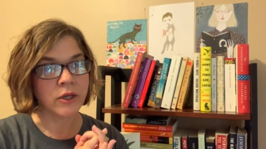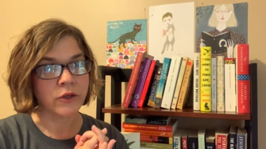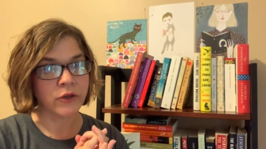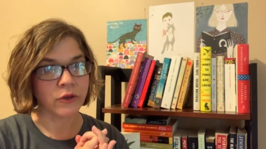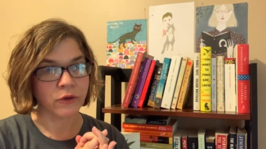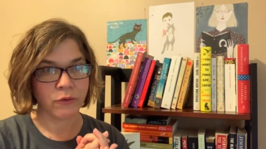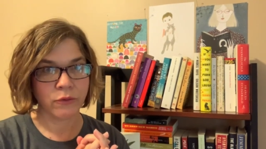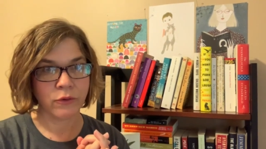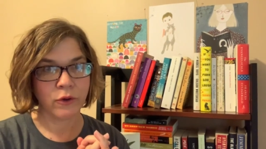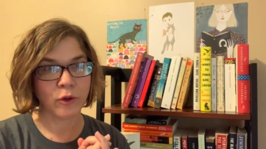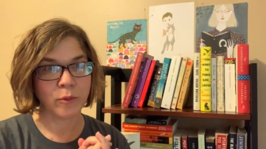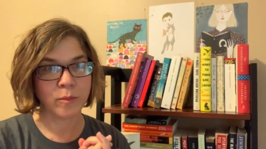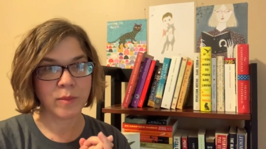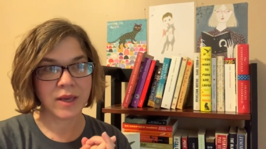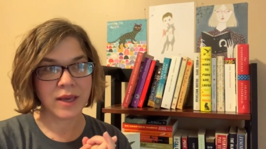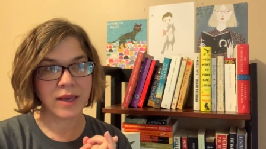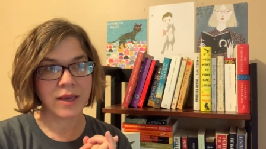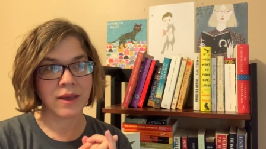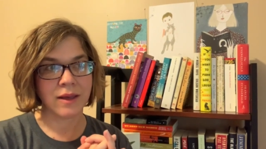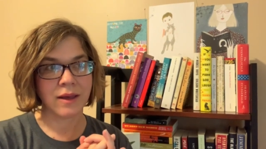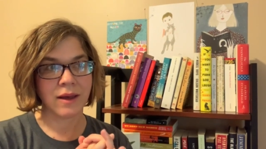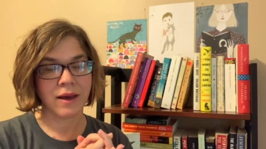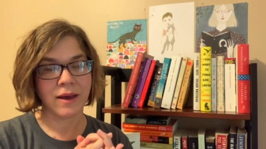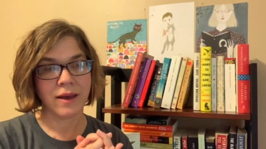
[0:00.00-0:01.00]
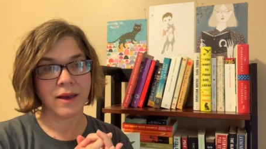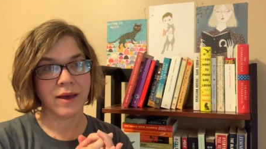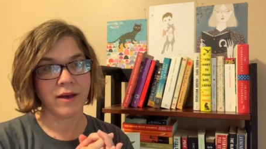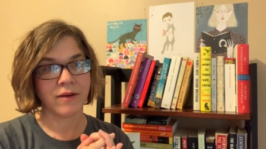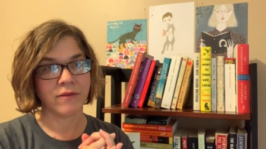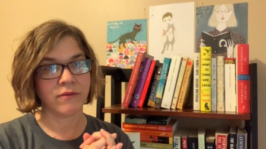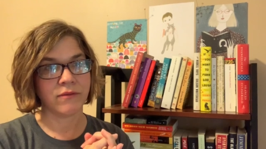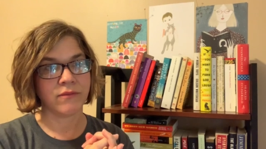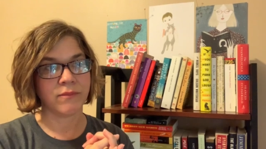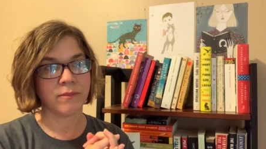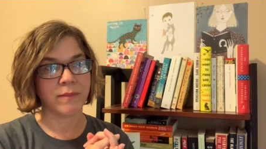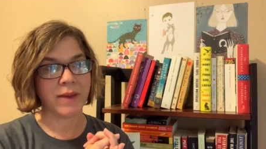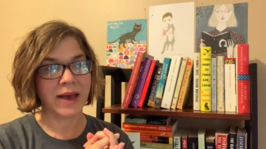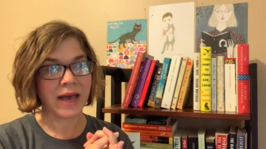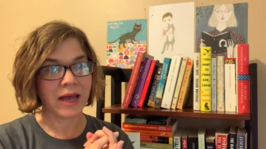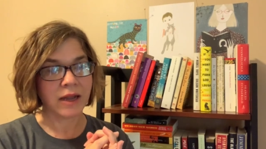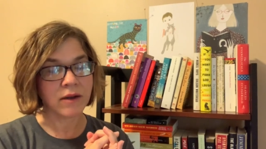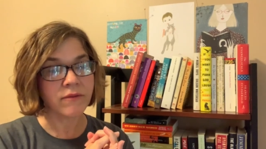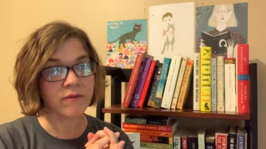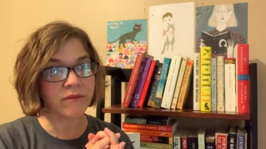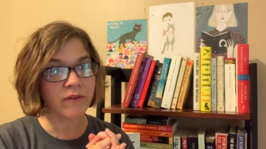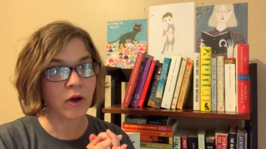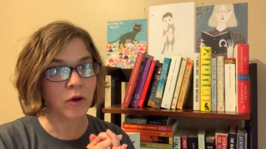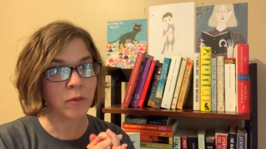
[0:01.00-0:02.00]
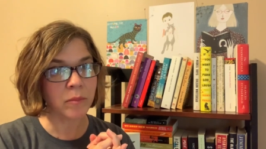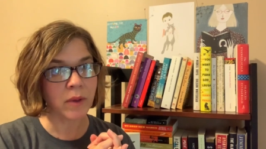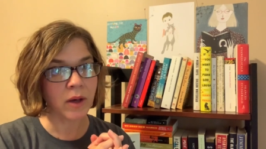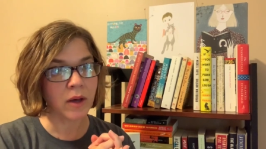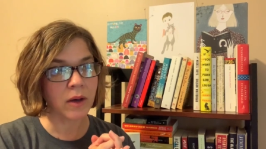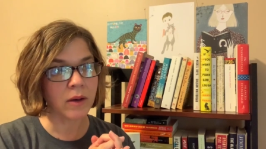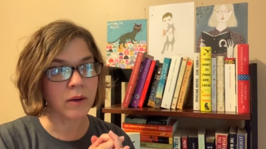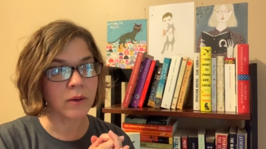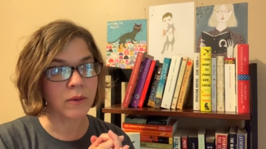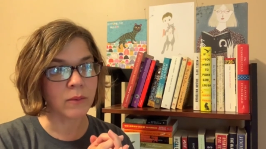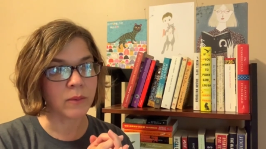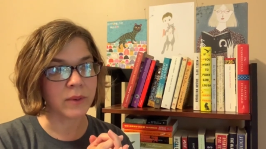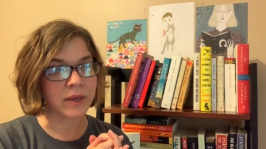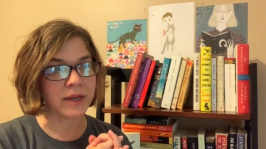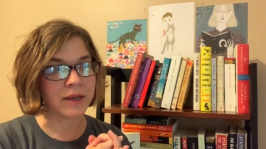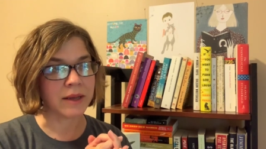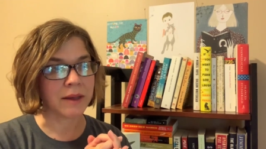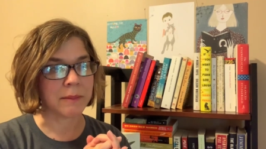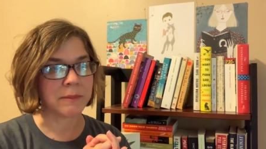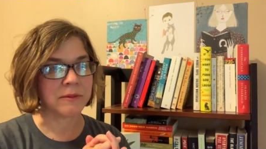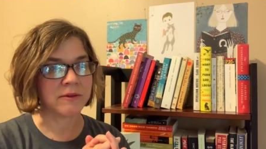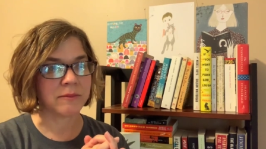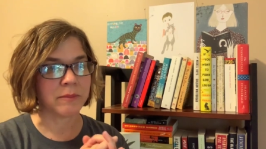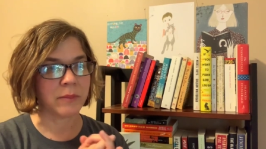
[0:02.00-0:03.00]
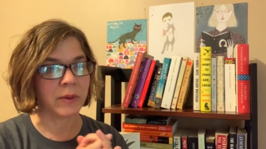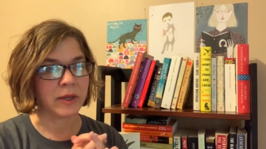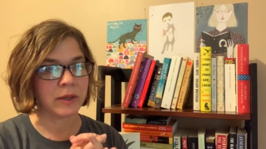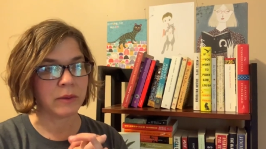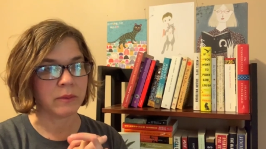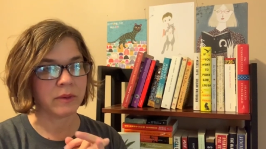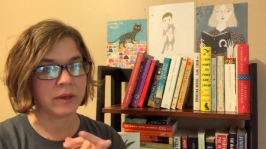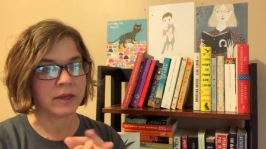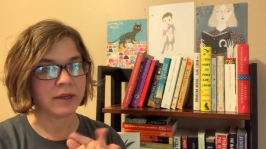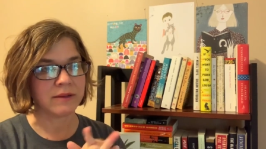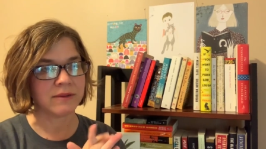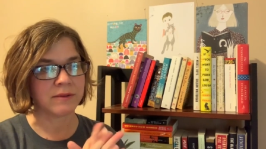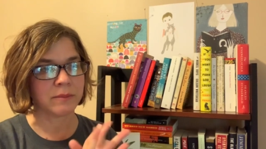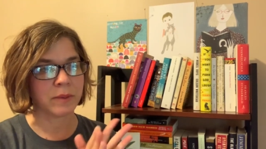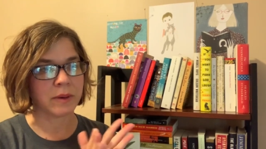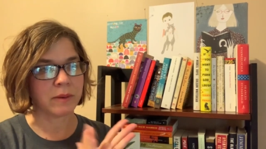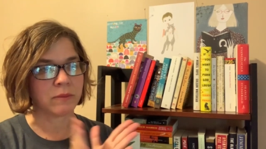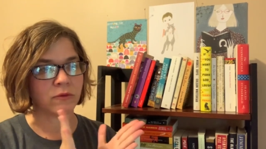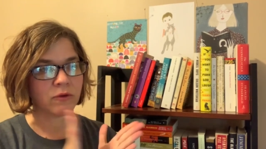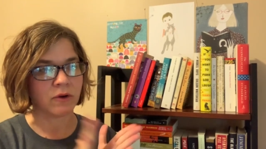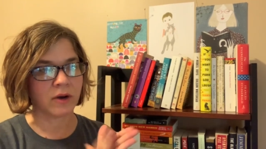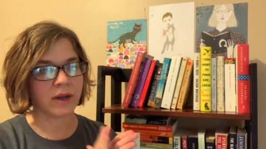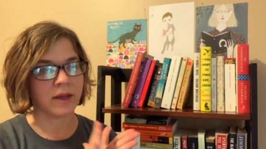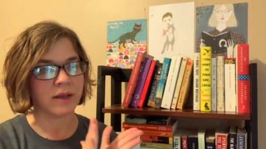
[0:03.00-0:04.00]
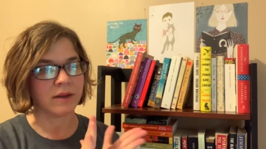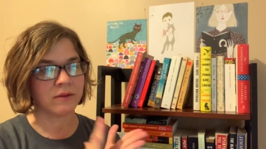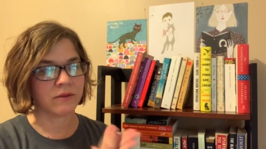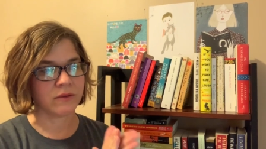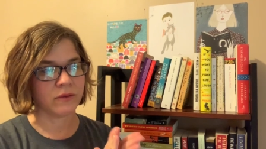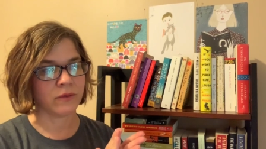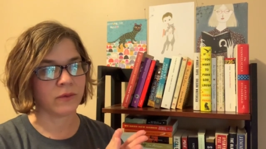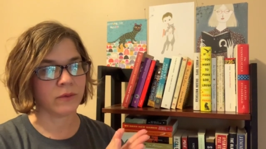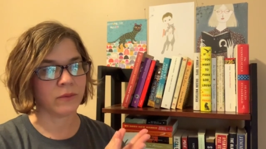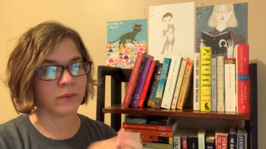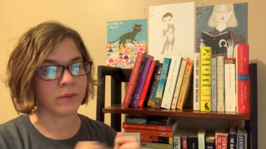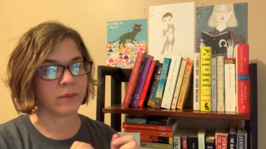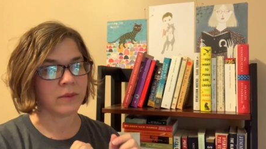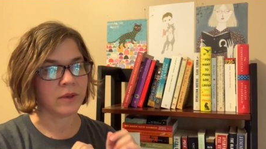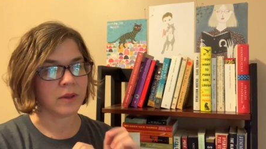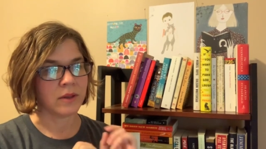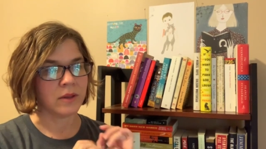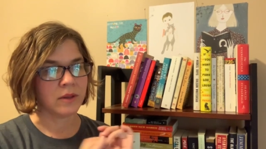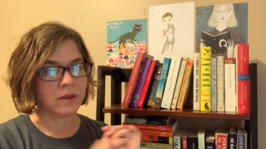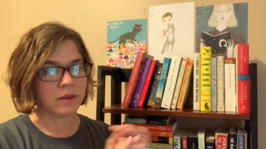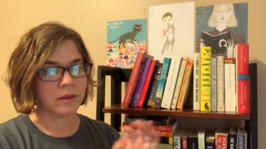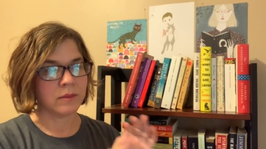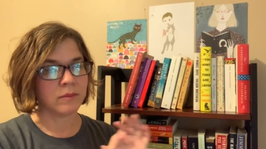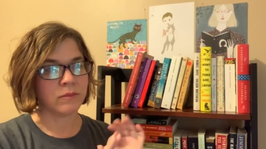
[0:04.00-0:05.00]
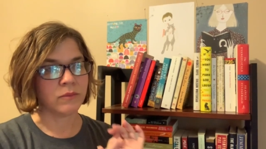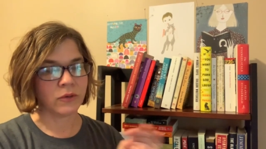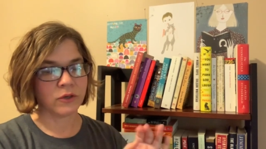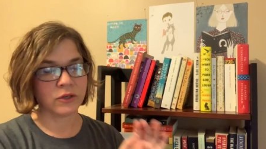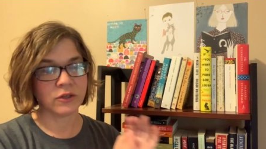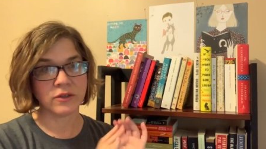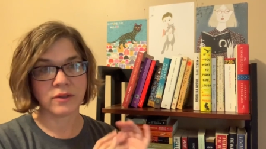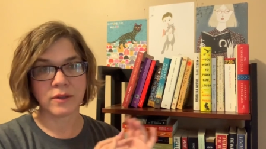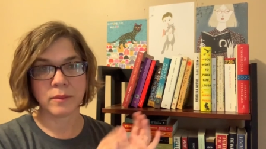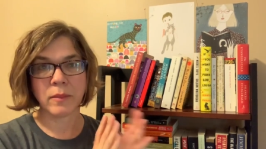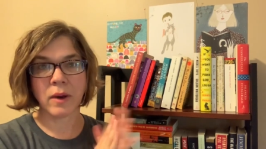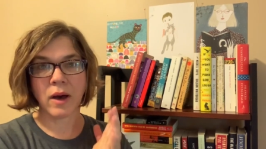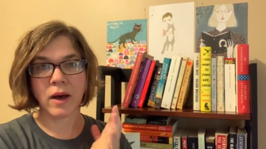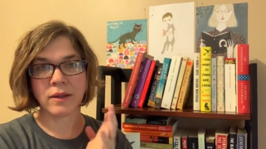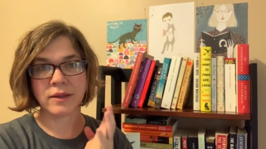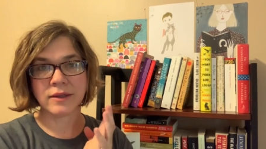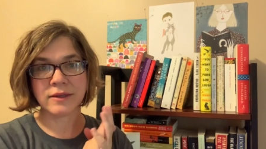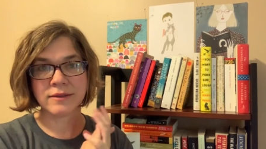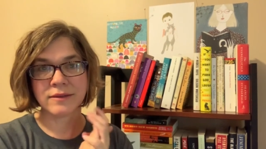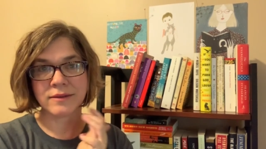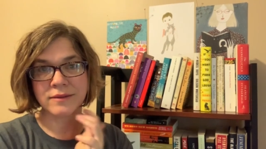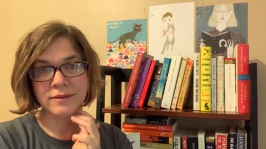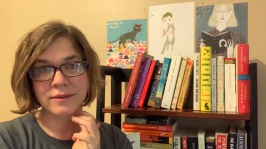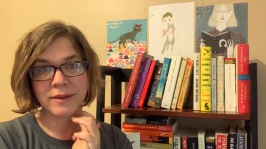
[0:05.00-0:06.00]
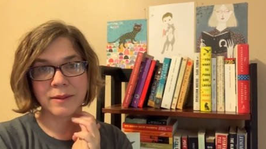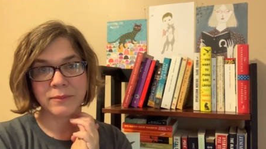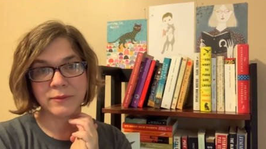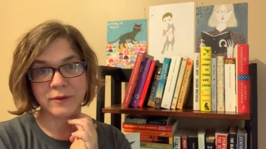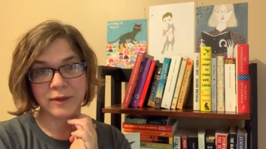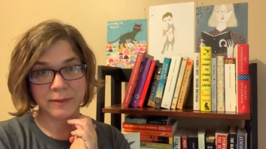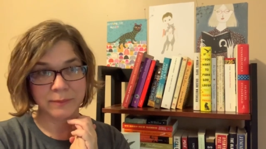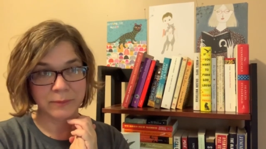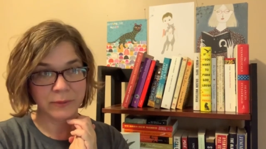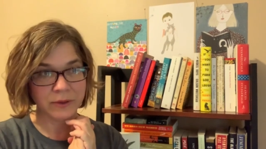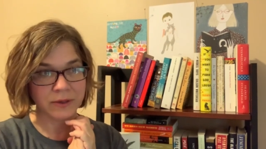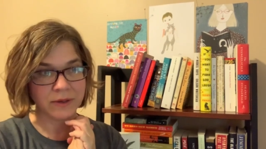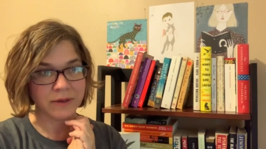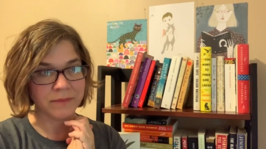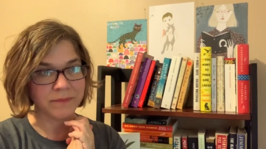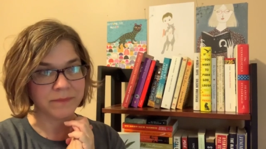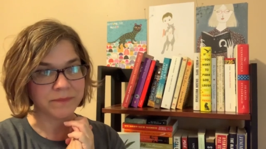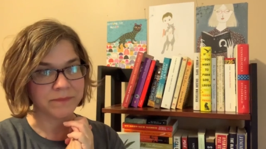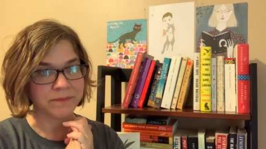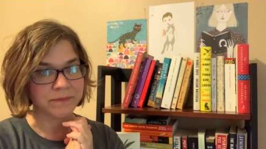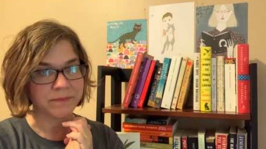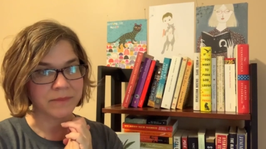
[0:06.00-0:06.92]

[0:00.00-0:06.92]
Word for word: You know me, I have bad FOMO when it comes to buddy reads, but I'm trying to push them all into September.